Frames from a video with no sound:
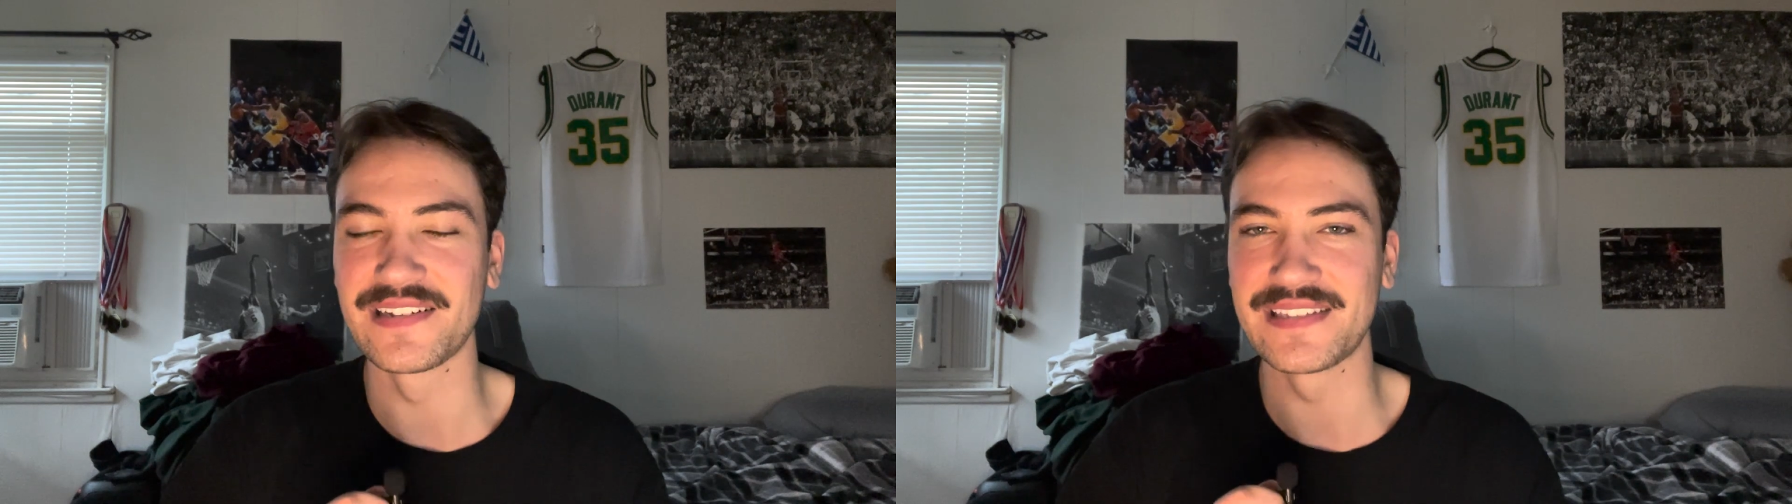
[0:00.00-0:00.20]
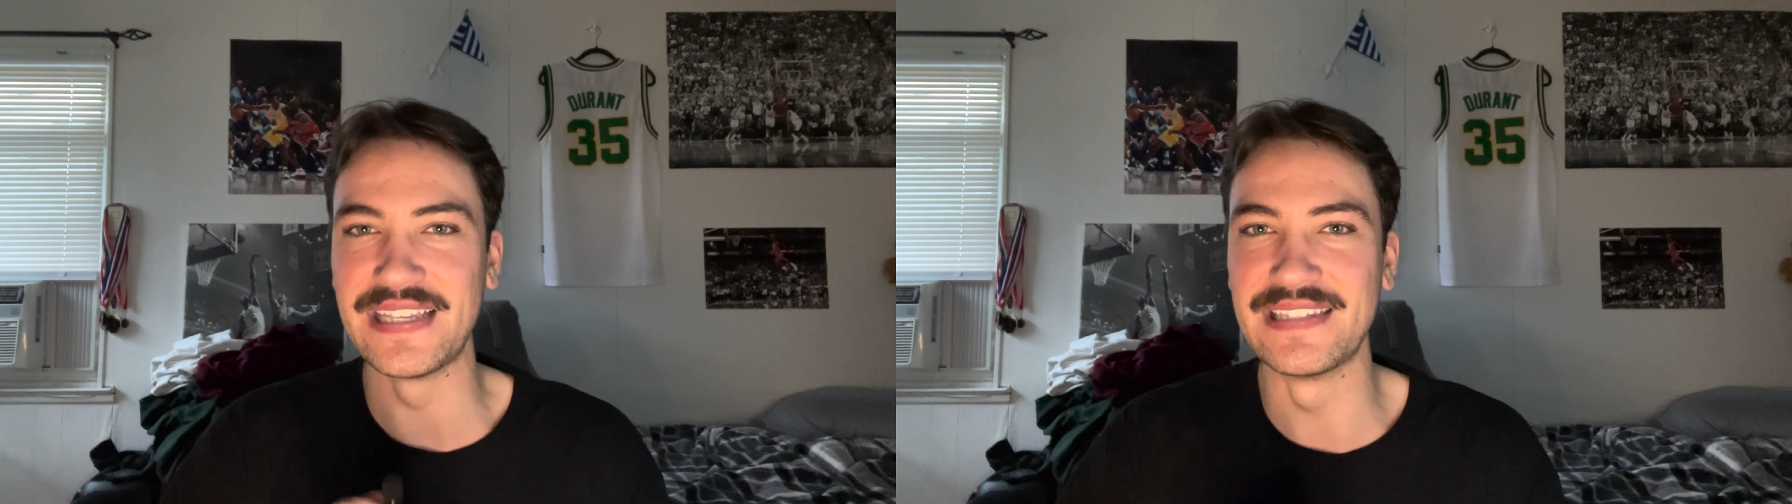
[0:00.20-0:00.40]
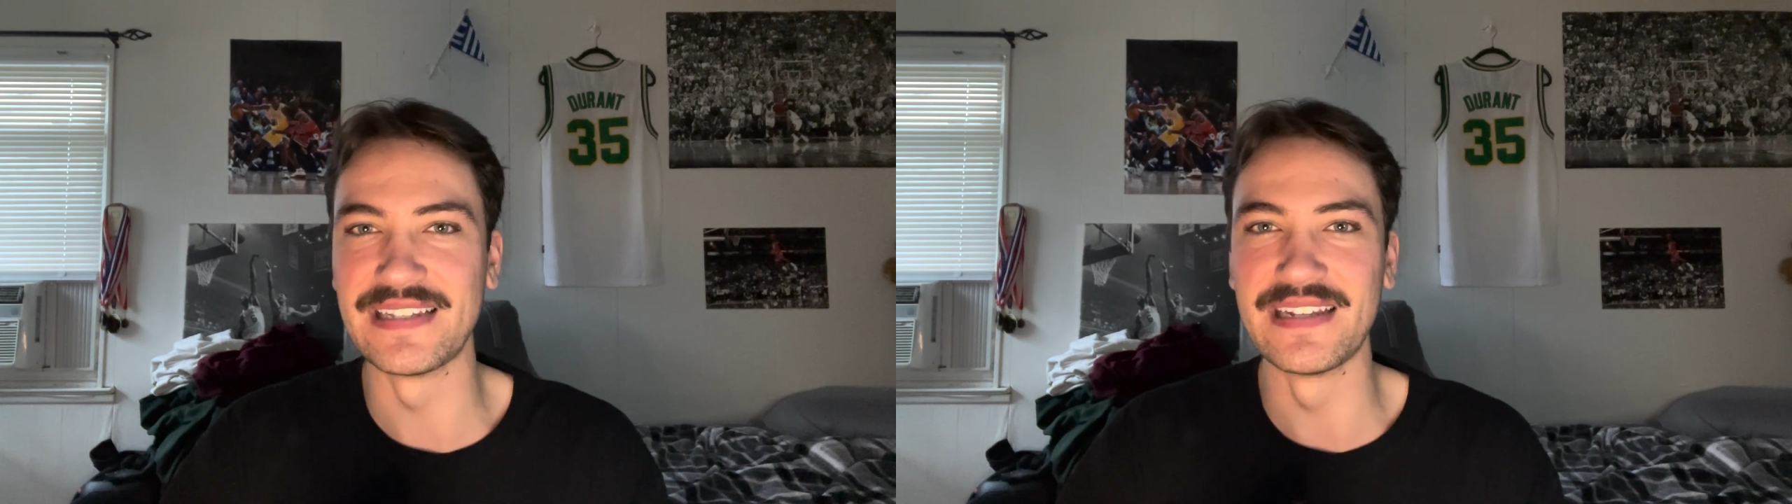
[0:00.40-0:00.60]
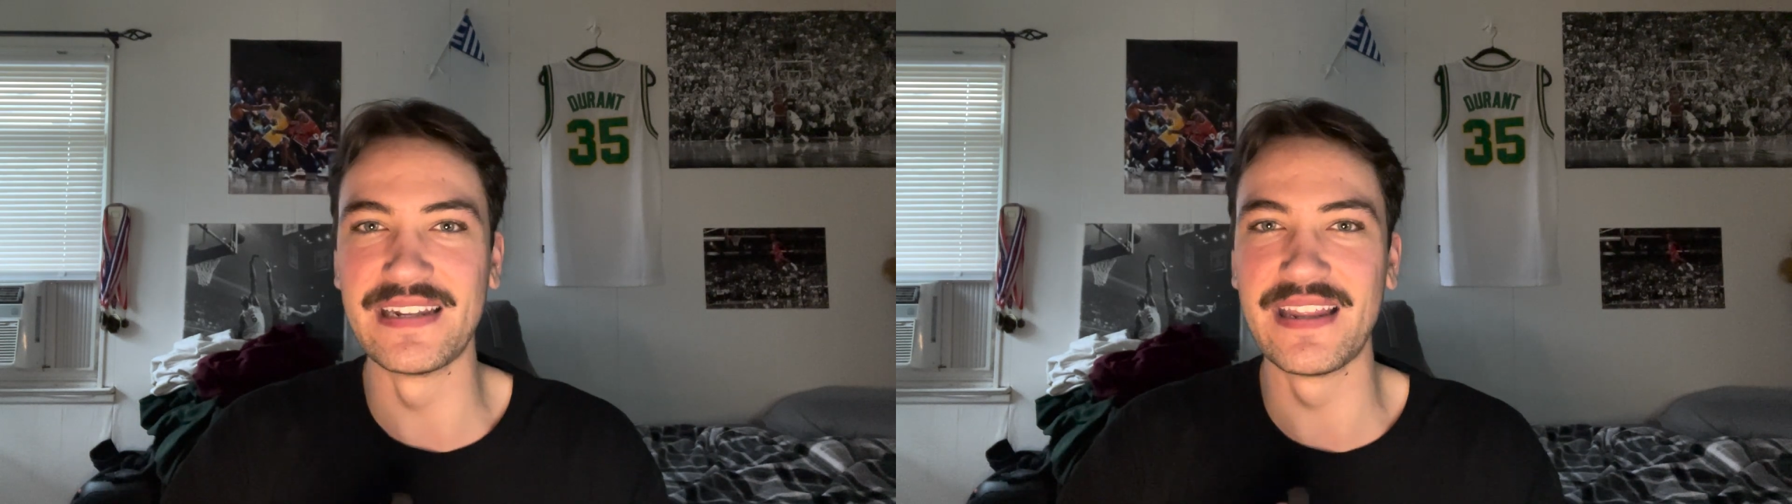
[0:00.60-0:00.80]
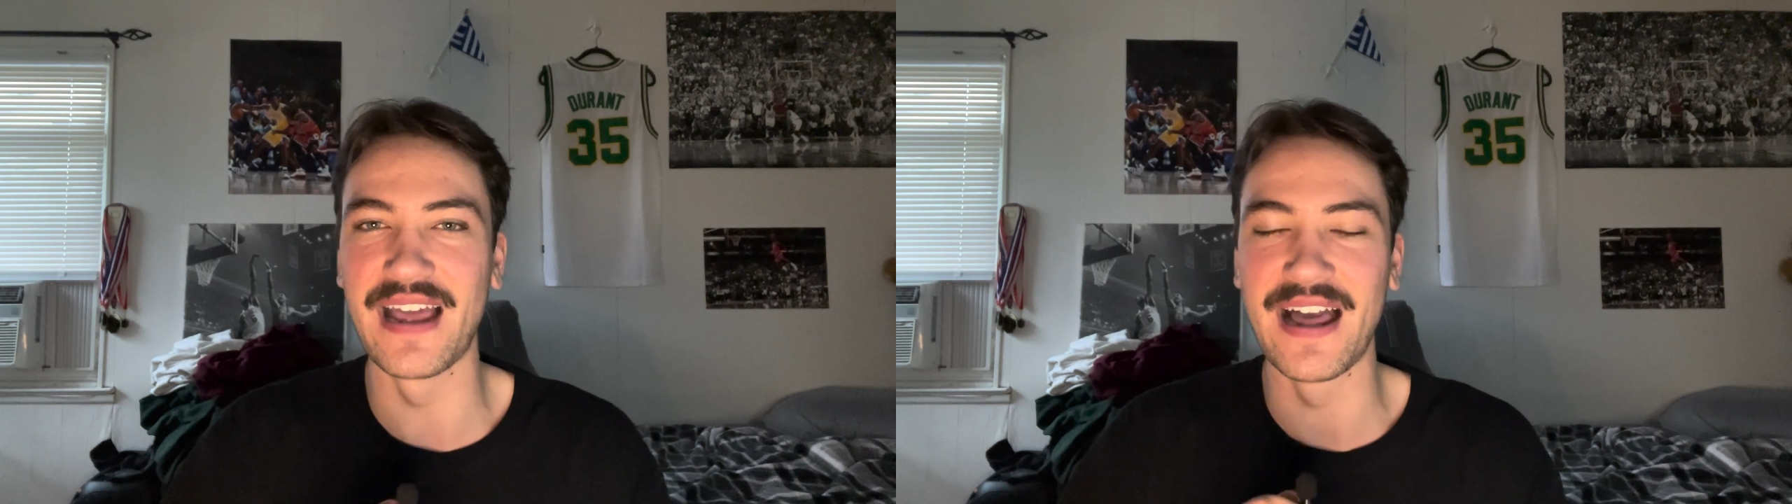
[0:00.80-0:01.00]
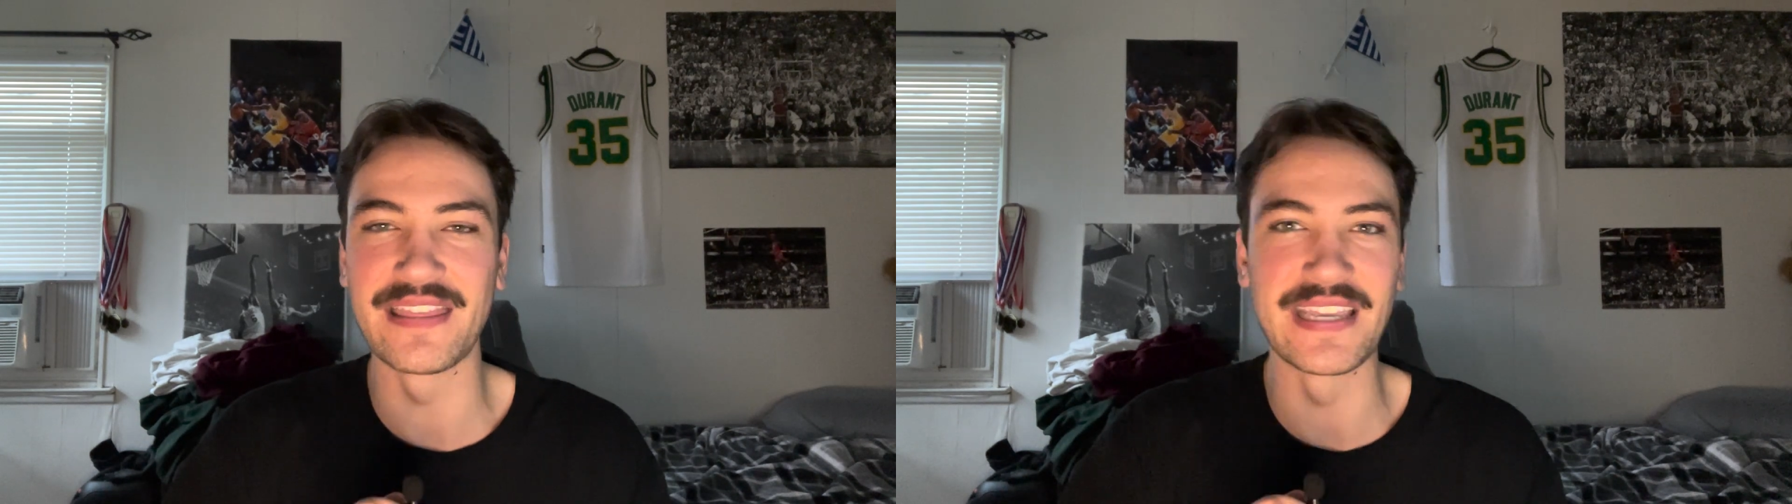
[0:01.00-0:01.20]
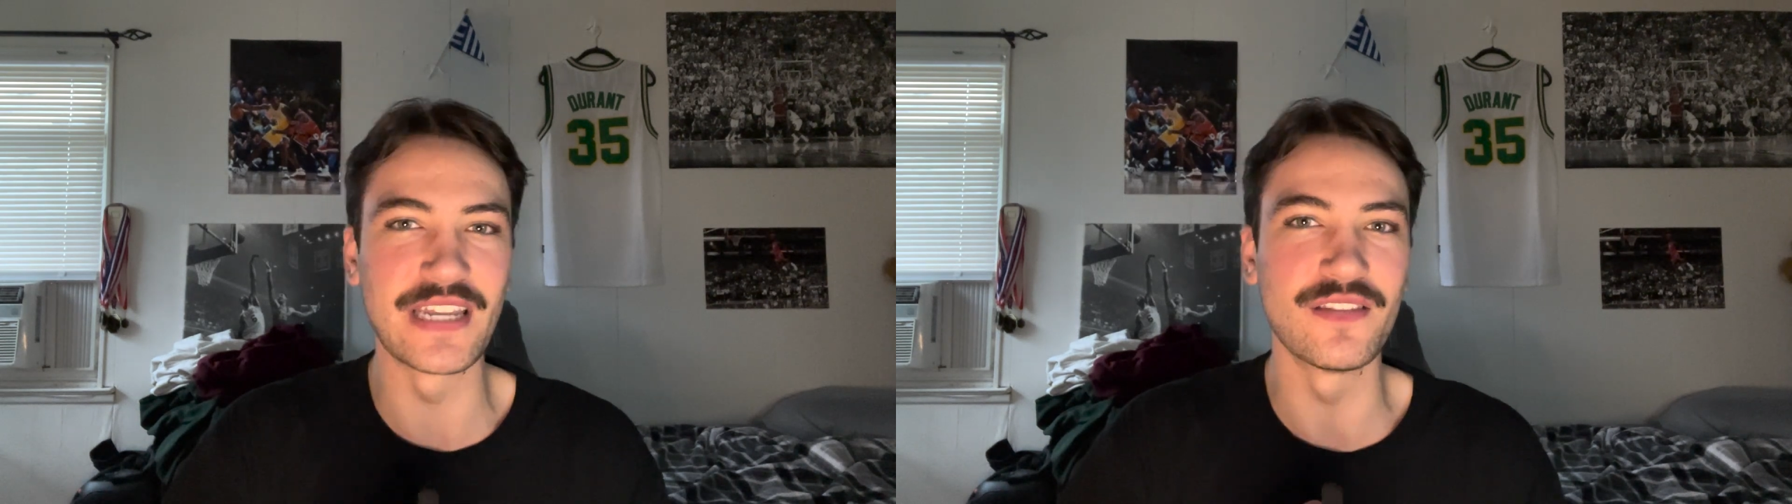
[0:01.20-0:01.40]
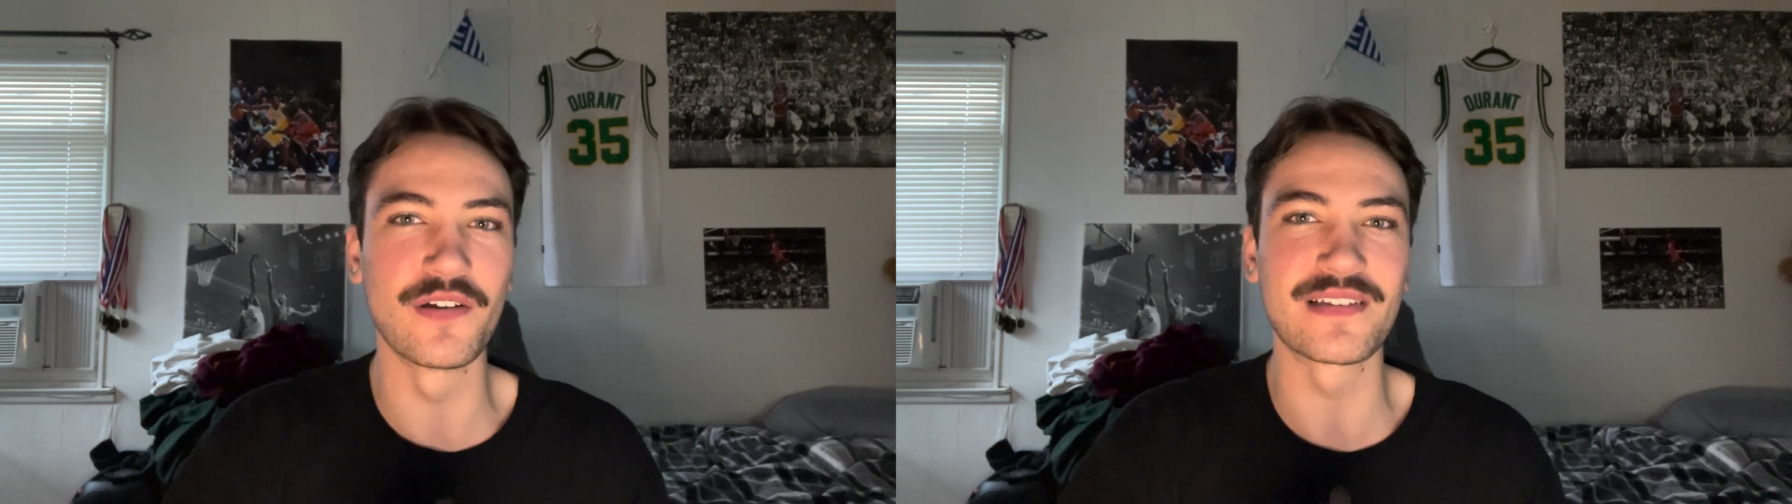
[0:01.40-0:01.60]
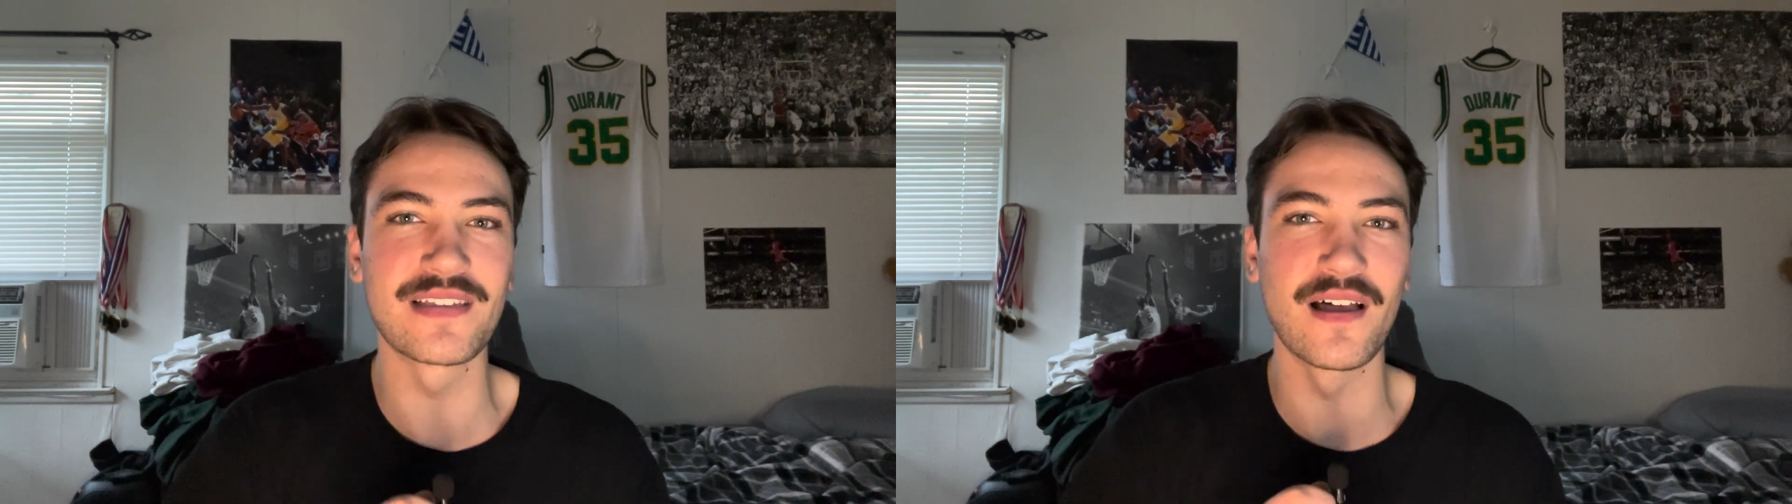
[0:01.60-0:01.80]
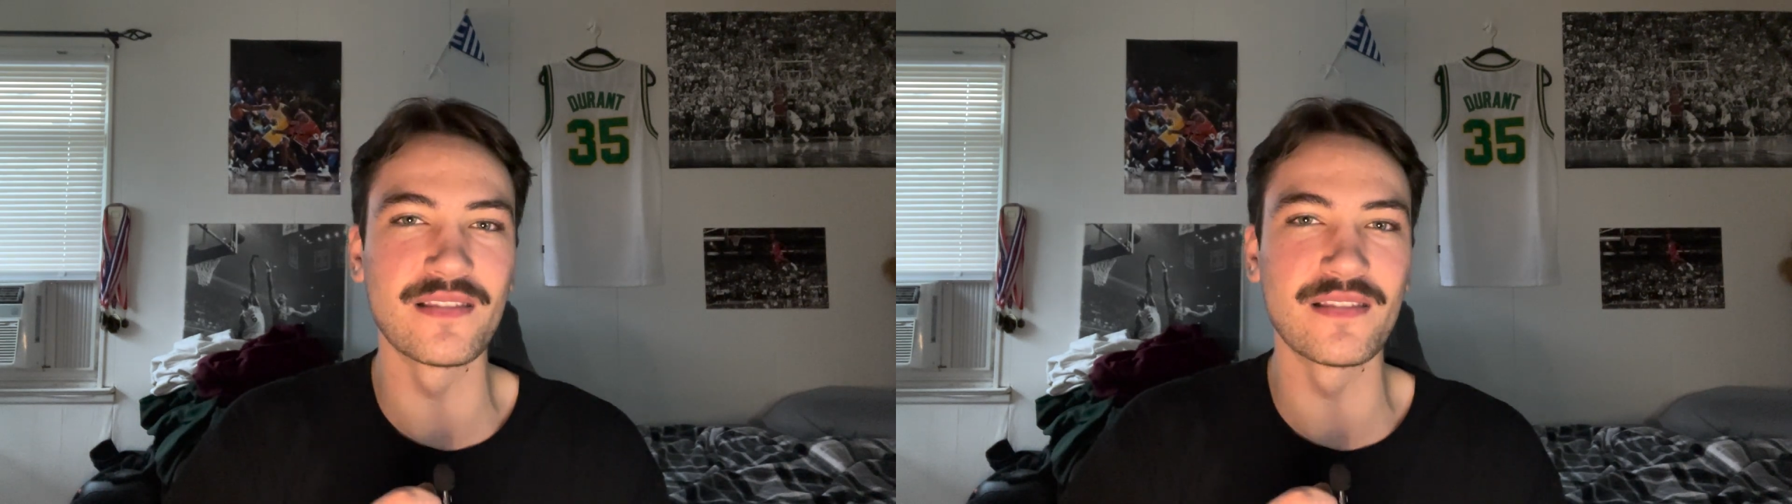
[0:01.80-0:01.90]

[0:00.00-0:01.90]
season, I think it looks